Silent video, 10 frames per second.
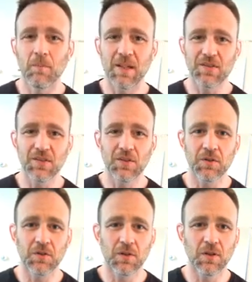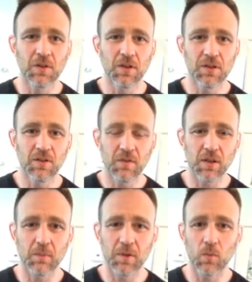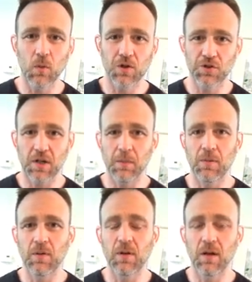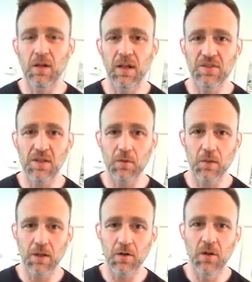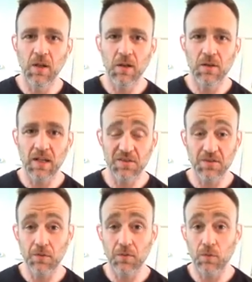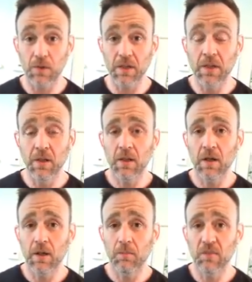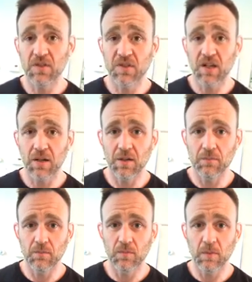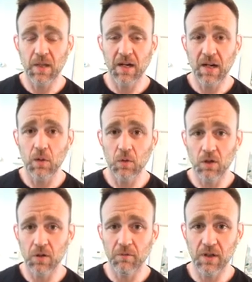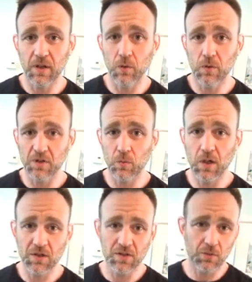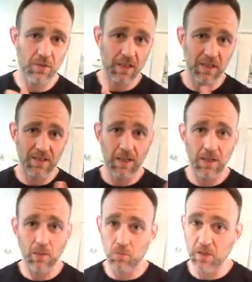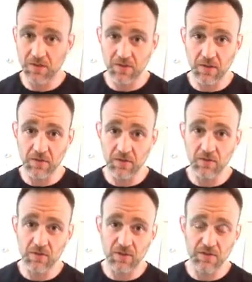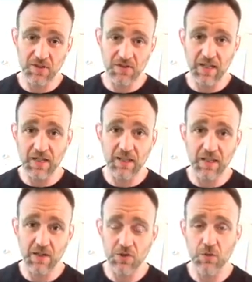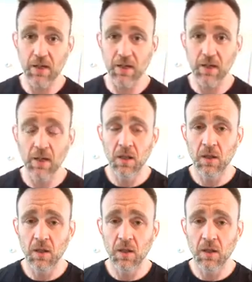My skill development workshop accelerator, that is still free. It's got about an hour-long video which walks through the entire process, tells you exactly how to train.